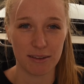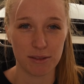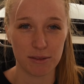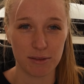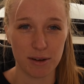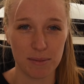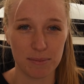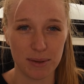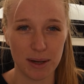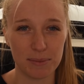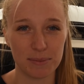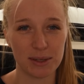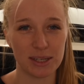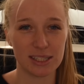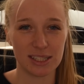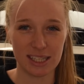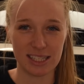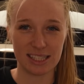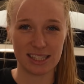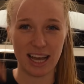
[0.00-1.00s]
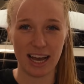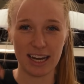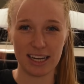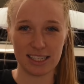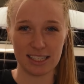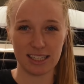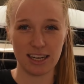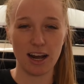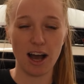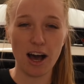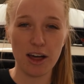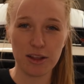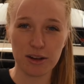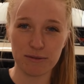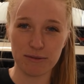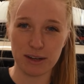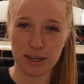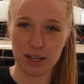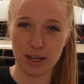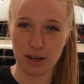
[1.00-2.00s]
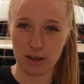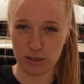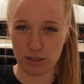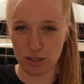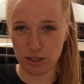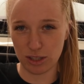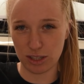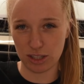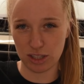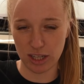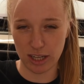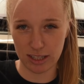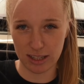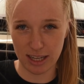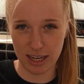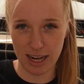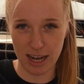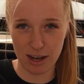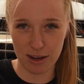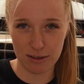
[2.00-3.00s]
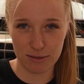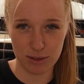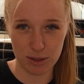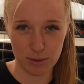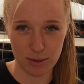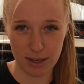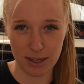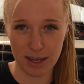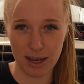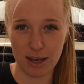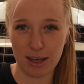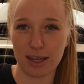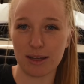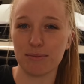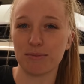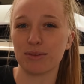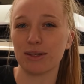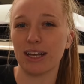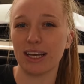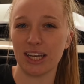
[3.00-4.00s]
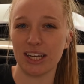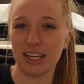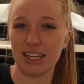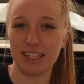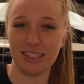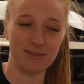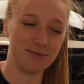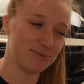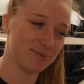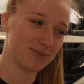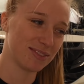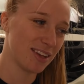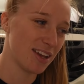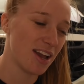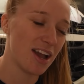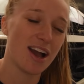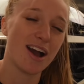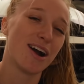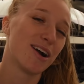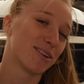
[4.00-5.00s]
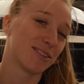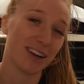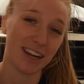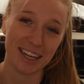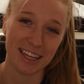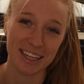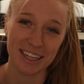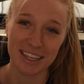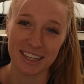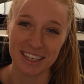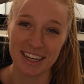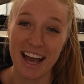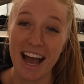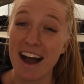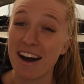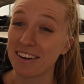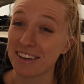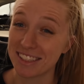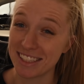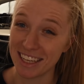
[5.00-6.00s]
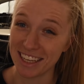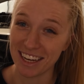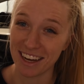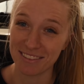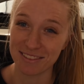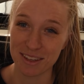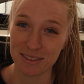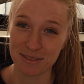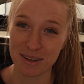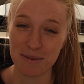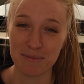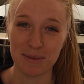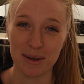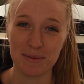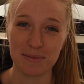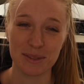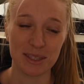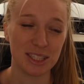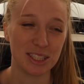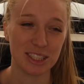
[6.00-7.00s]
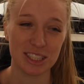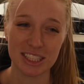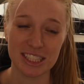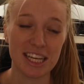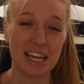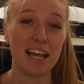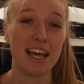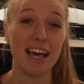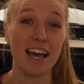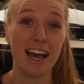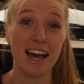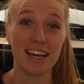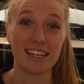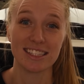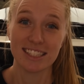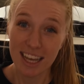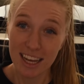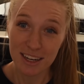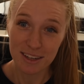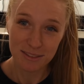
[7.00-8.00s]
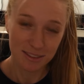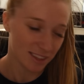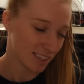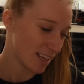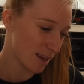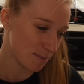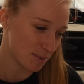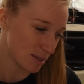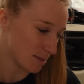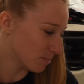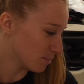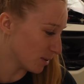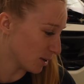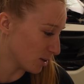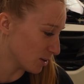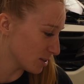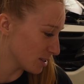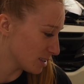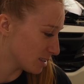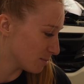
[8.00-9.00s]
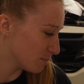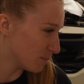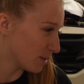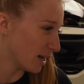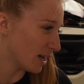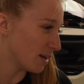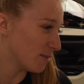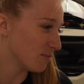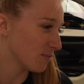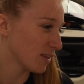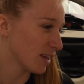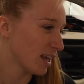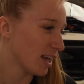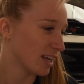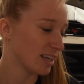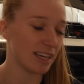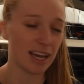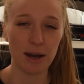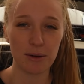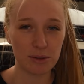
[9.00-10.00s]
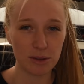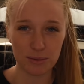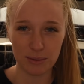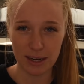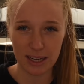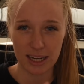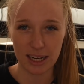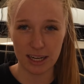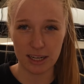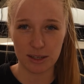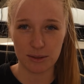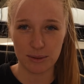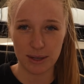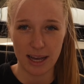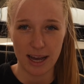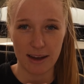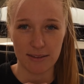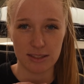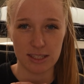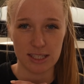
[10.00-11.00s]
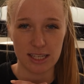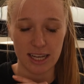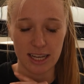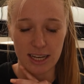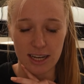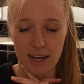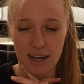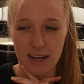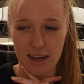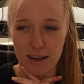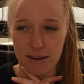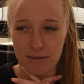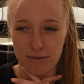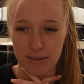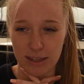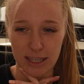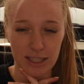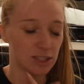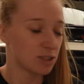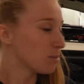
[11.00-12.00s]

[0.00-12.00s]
off the front bumper since that is in the other video so you can check that out if you want. I can plug it in right here on how to take off the front bumper. It's just a ton of clips and bolts but yeah with the radiator we have to take off like